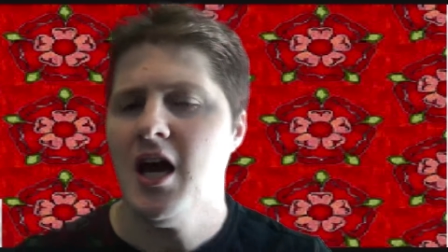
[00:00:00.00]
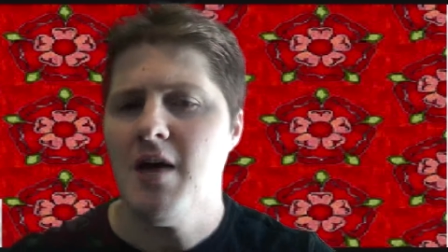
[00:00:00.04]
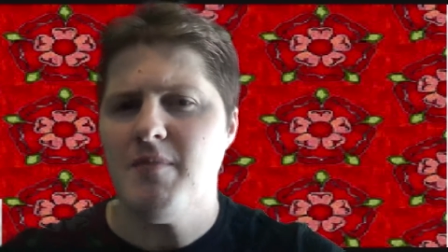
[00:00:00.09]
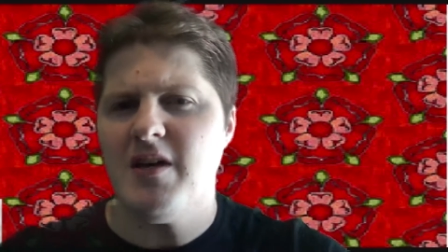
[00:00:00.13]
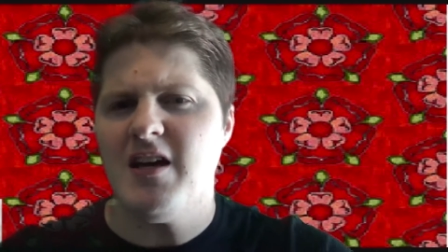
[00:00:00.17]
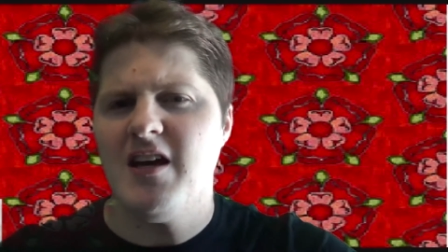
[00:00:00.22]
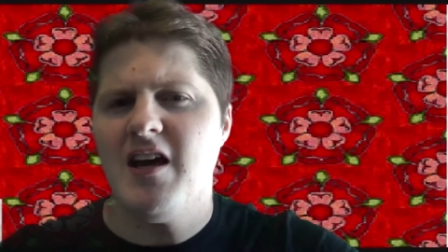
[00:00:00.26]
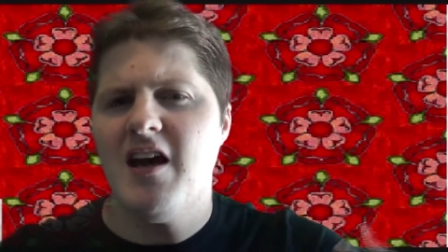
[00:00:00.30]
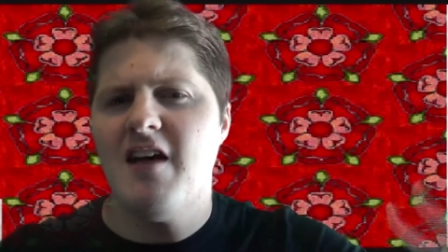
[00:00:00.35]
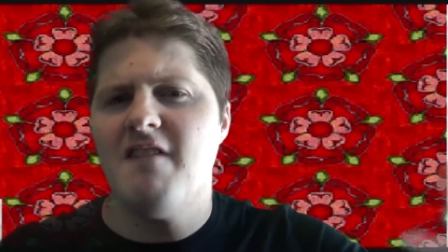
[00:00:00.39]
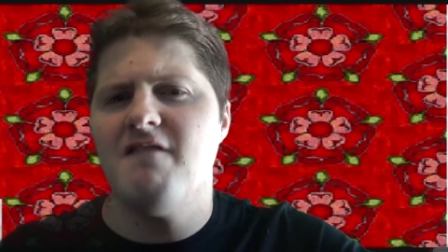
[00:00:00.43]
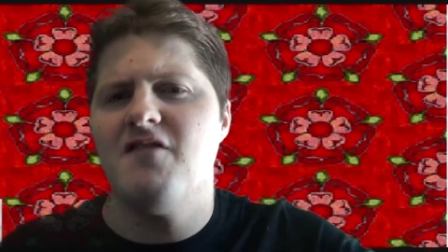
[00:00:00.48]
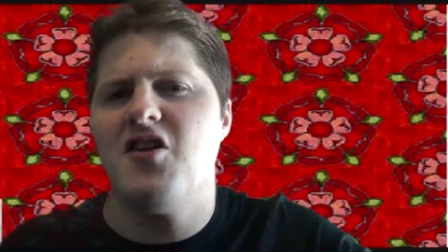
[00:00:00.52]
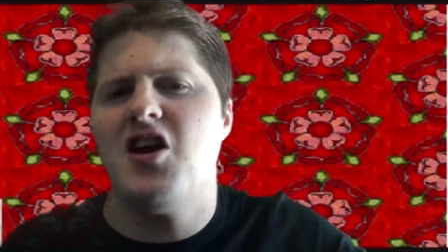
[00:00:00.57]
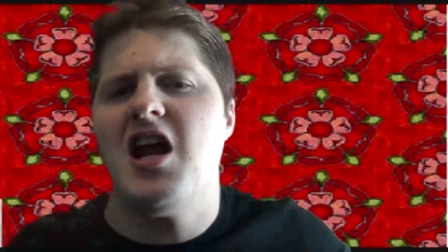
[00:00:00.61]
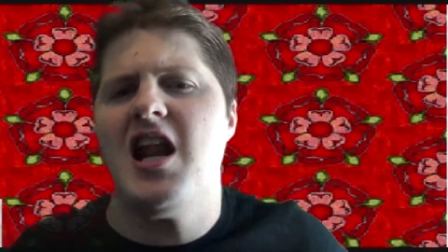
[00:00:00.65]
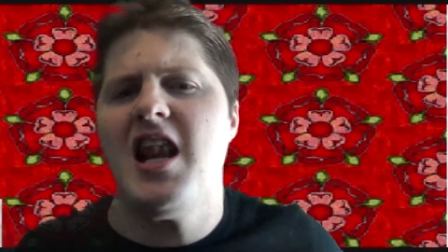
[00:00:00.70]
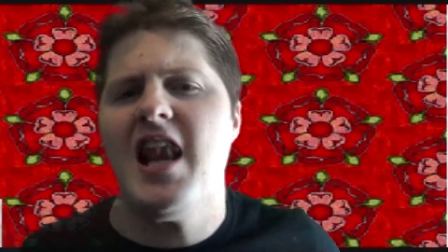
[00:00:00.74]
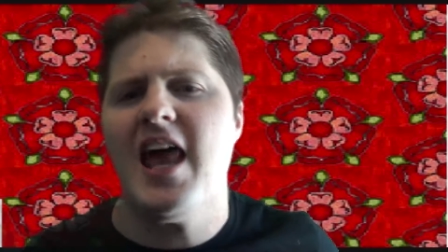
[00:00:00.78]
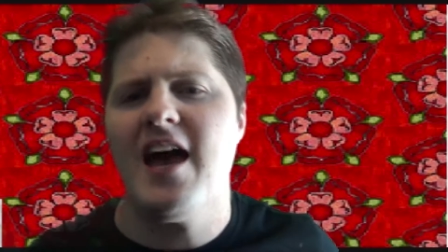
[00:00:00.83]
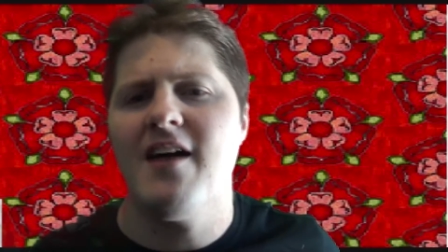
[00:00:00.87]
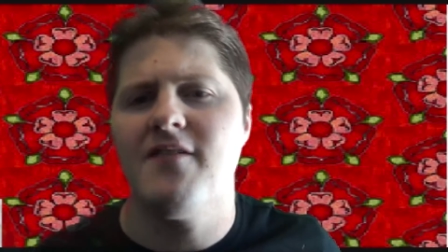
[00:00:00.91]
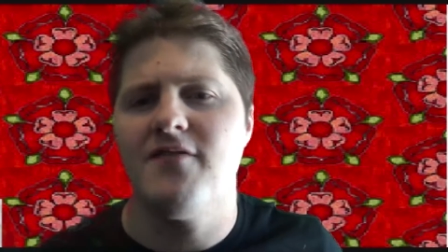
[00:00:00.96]
being a very
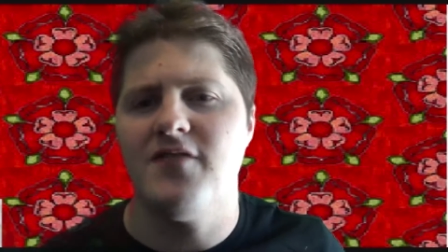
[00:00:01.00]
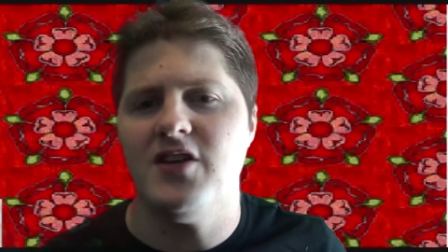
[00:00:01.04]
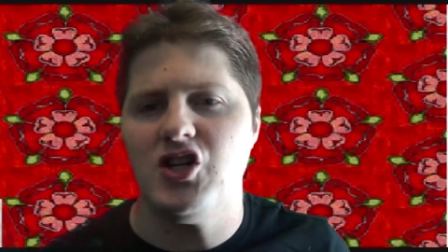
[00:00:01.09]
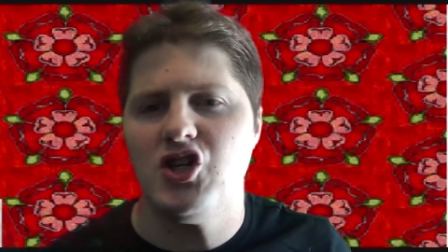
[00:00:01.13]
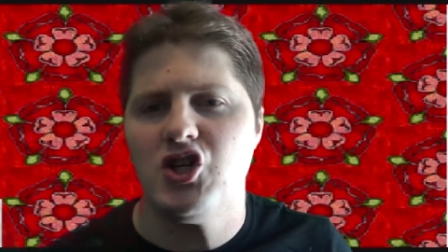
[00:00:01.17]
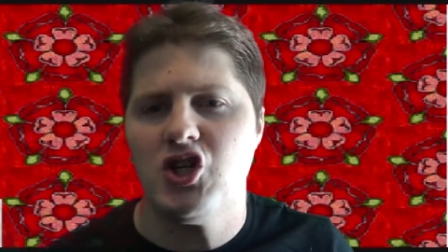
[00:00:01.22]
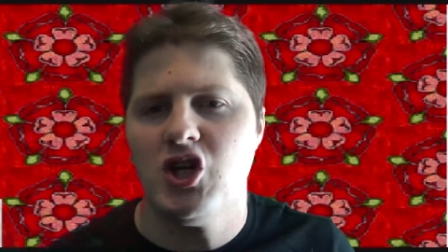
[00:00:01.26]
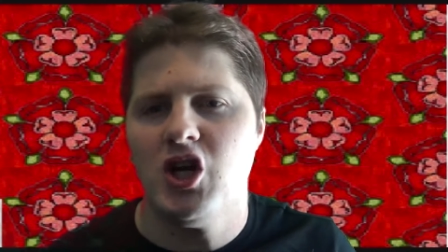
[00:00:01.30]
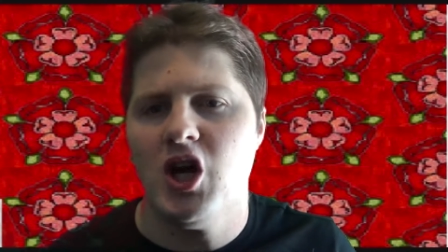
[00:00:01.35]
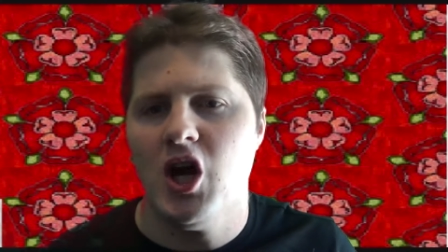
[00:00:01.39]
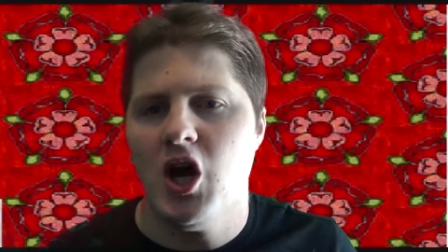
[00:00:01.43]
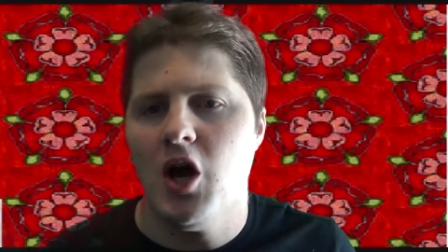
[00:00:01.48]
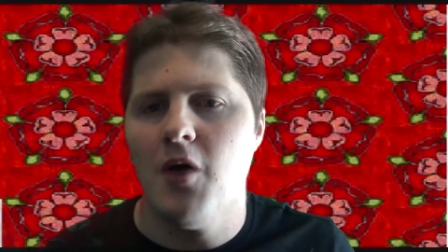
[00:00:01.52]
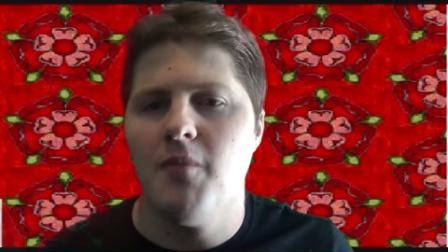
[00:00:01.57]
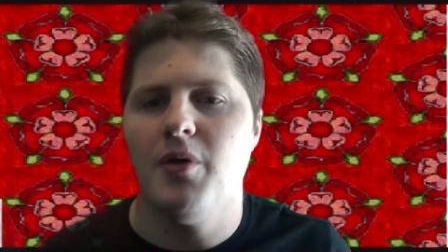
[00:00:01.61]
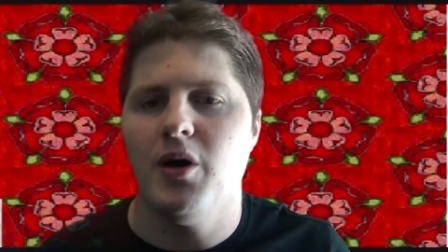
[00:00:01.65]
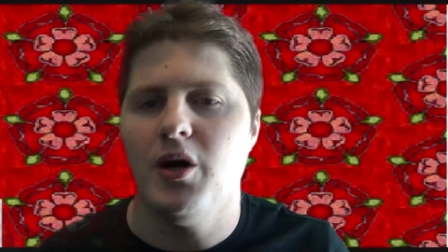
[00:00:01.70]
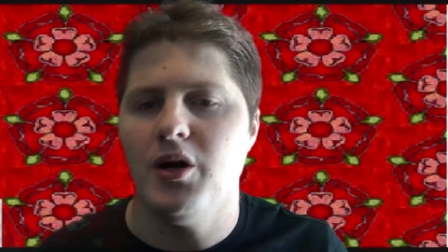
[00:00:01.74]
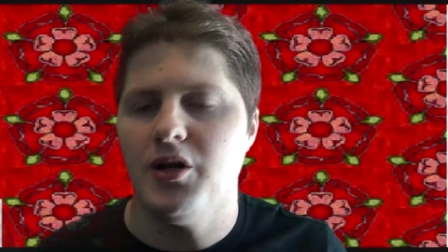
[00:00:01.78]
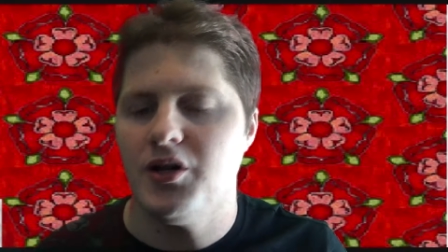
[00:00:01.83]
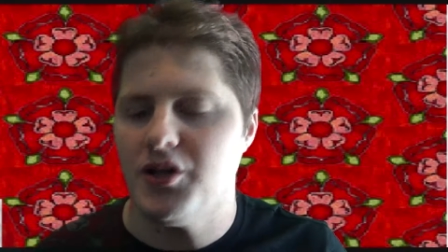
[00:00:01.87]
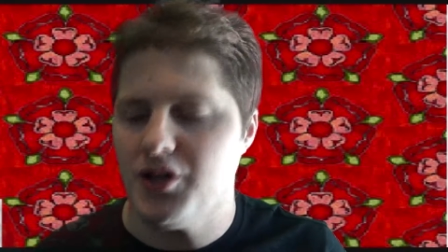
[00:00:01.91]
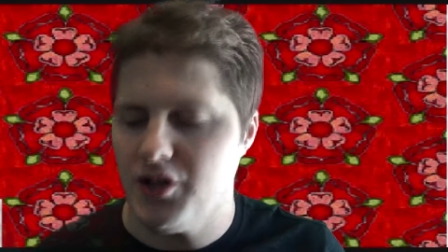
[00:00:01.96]
lavish
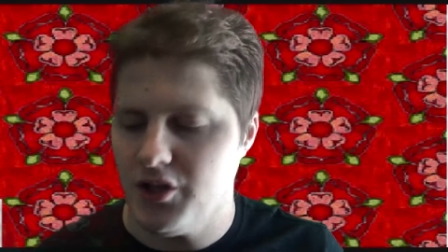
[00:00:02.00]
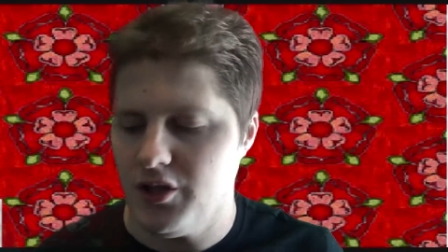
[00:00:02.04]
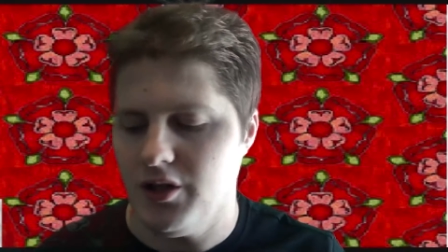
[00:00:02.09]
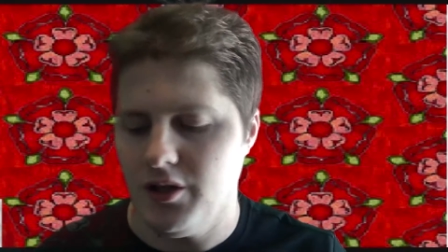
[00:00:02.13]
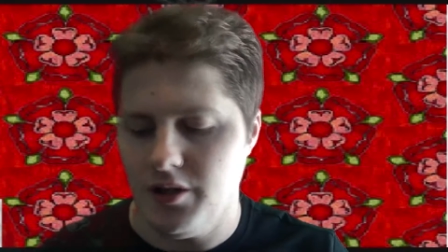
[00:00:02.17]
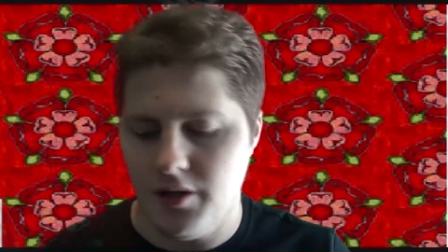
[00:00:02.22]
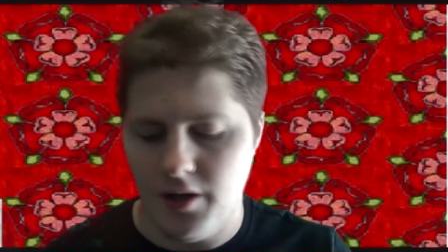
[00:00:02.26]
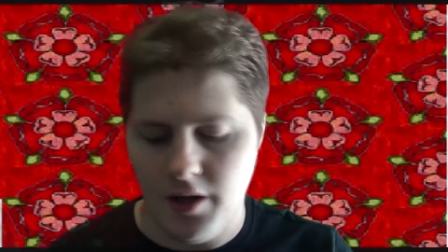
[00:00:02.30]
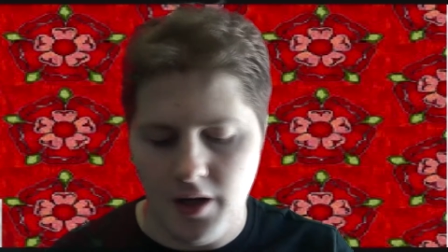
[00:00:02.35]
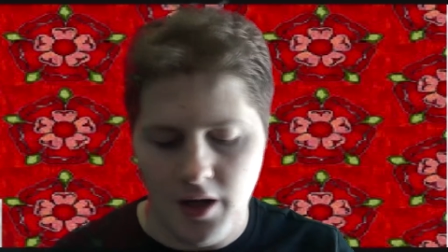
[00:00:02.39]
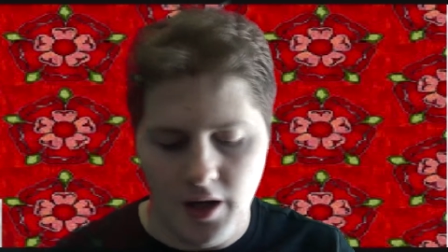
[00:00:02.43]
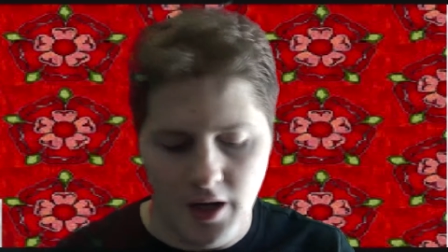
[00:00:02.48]
person